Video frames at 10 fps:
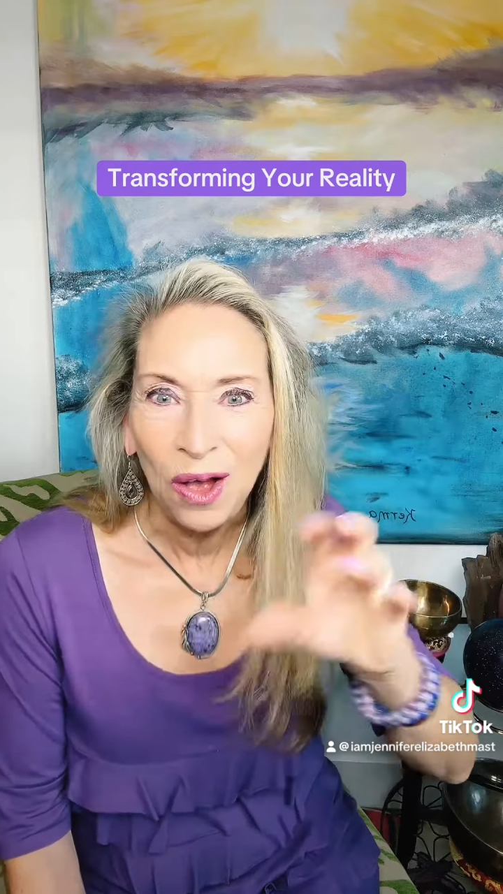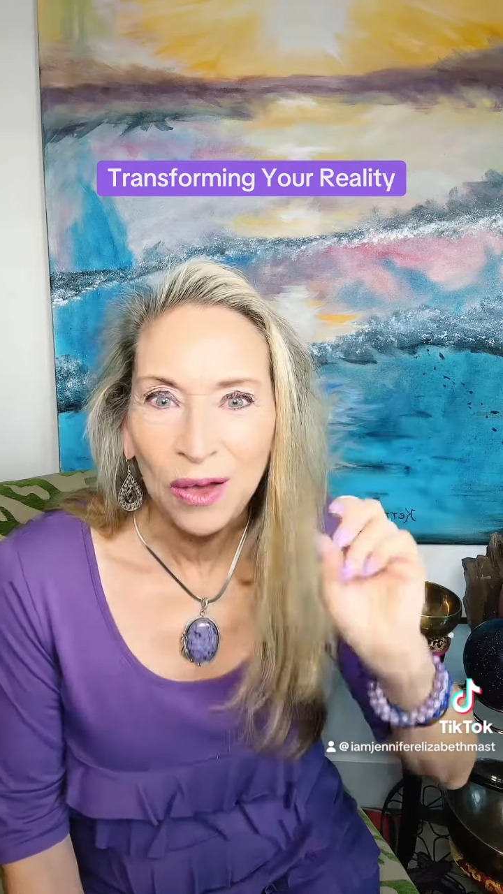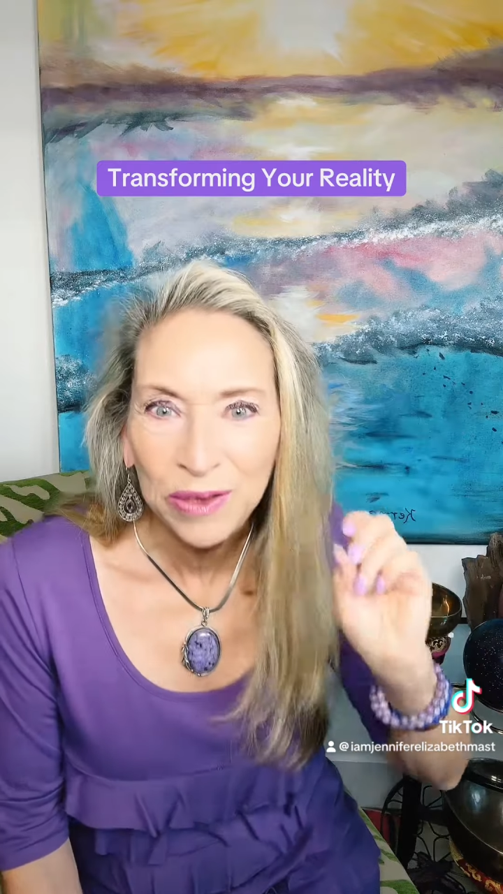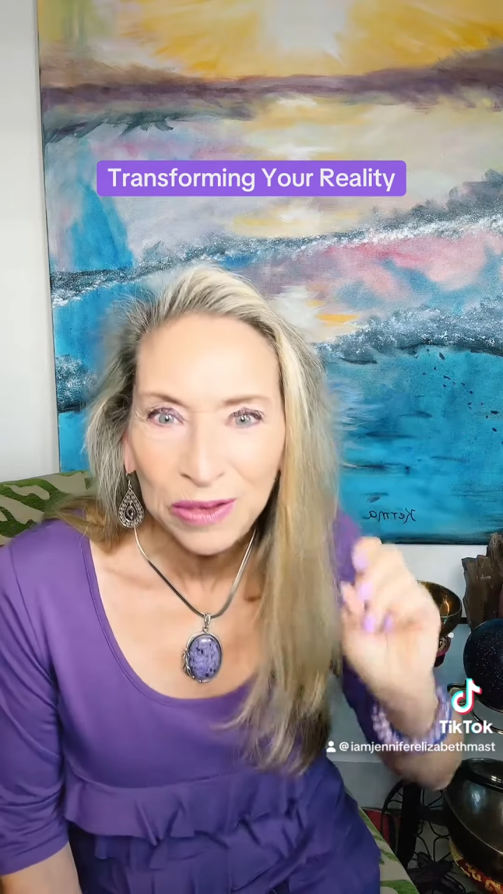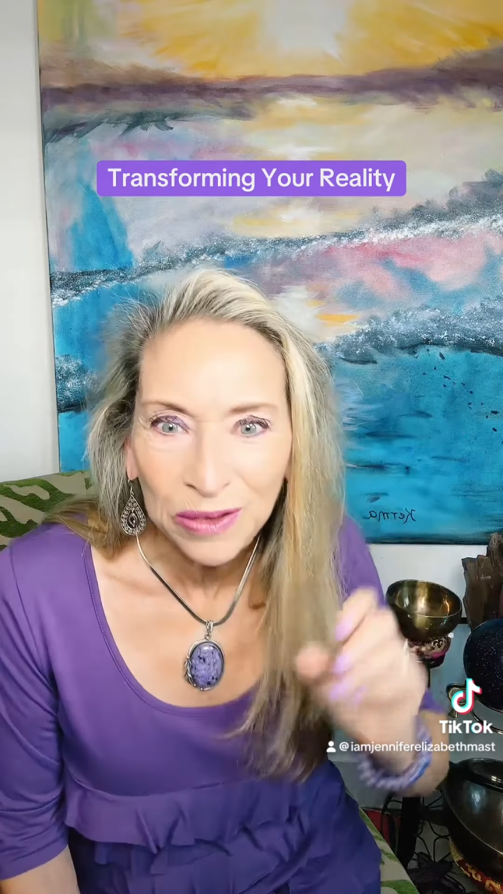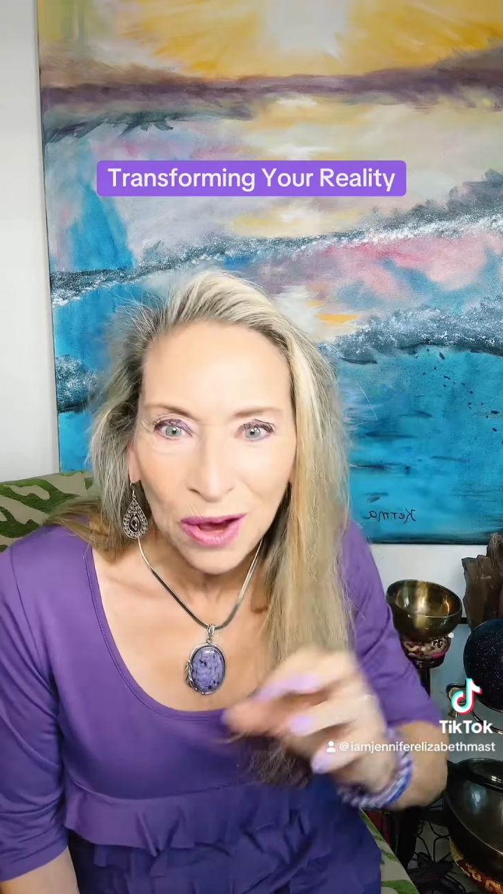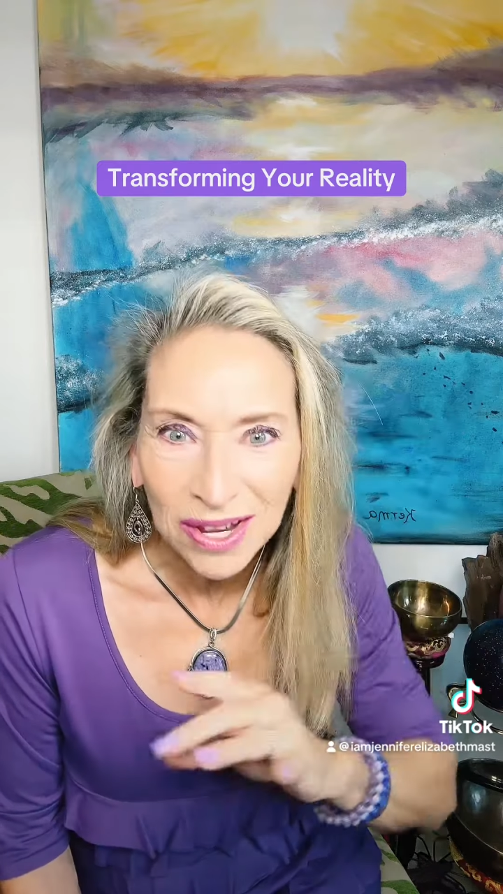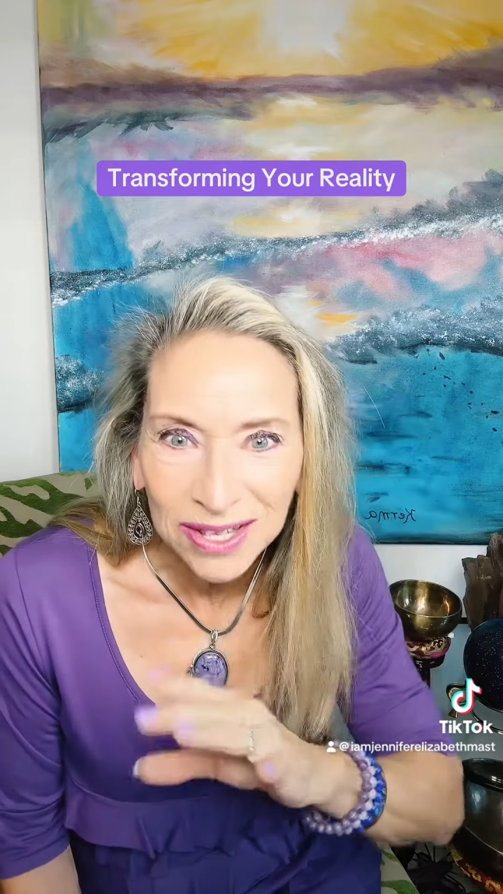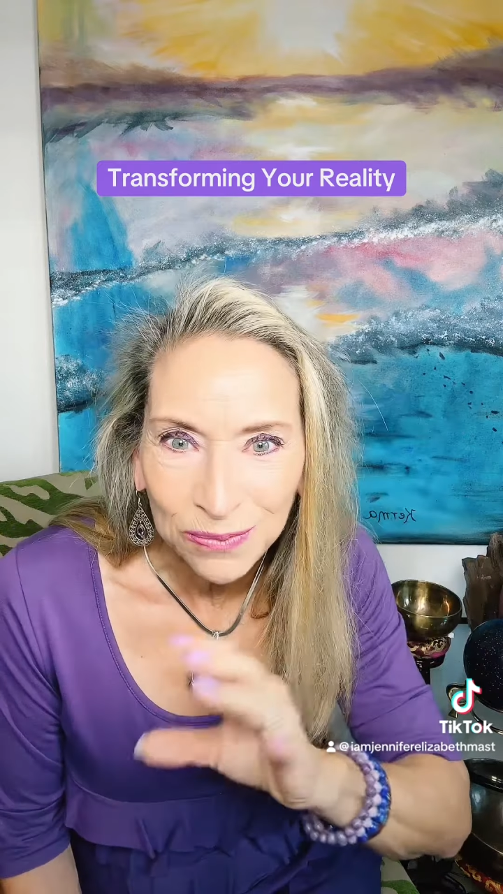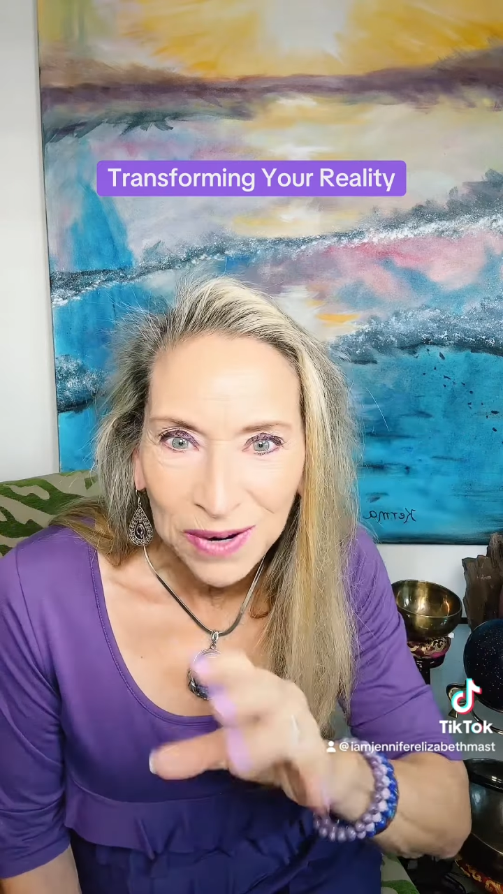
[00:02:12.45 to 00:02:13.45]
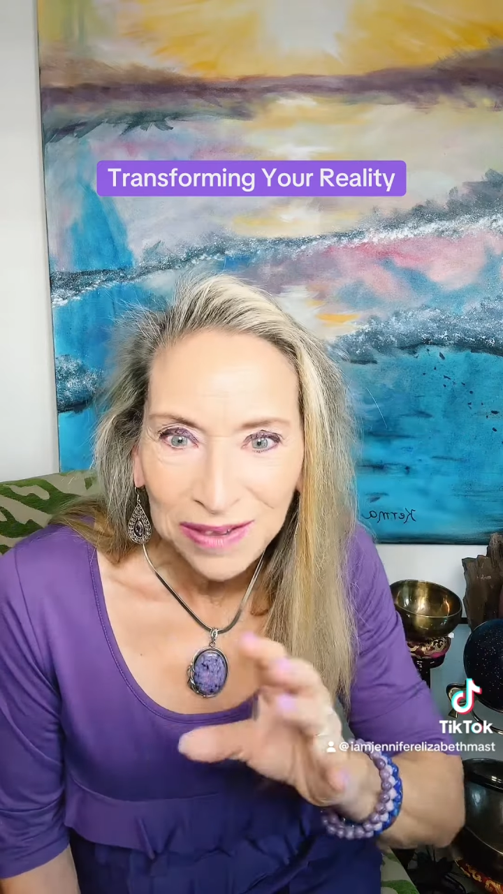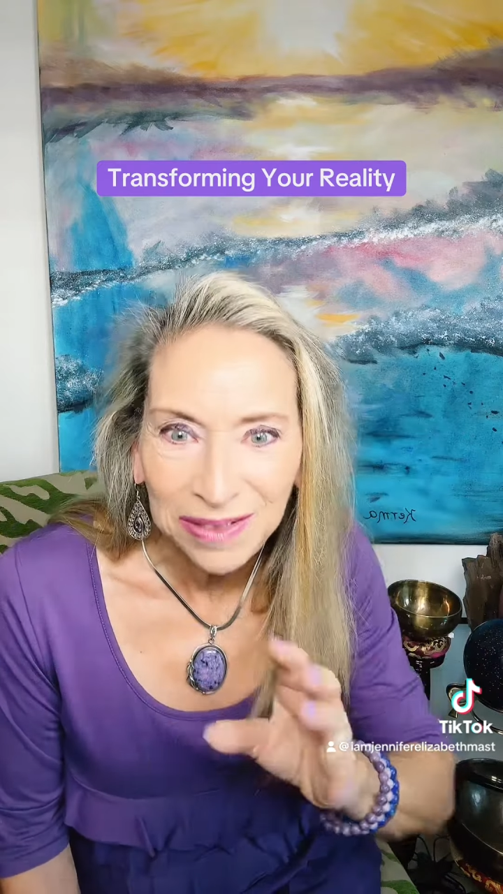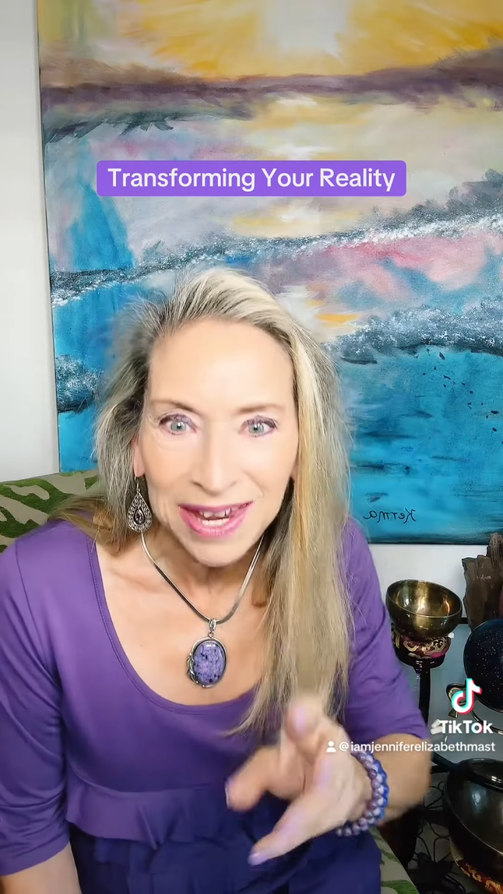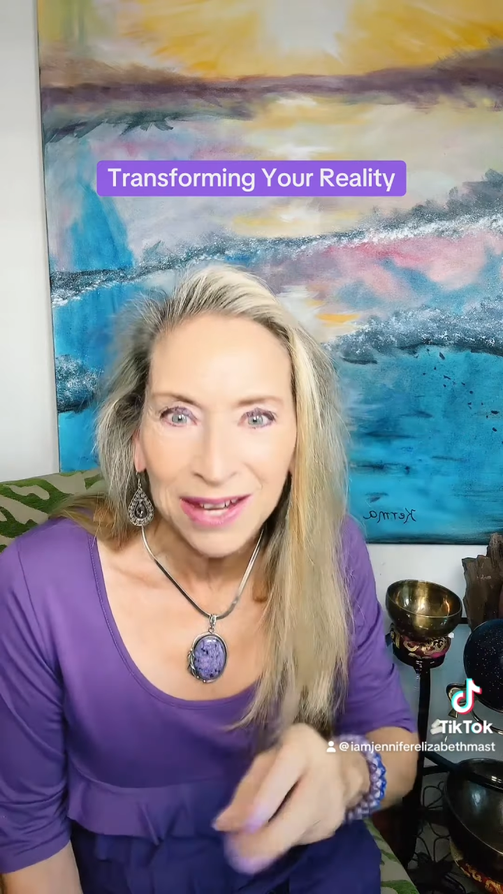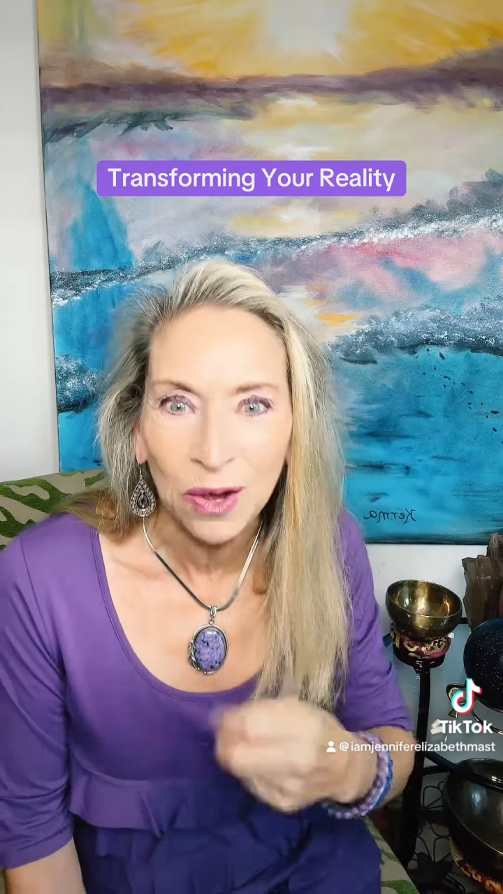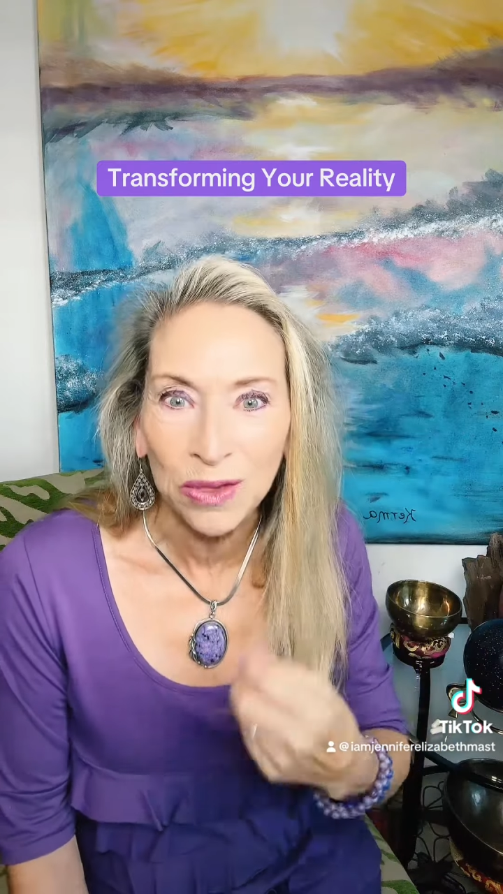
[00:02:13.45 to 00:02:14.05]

All the thoughts we think,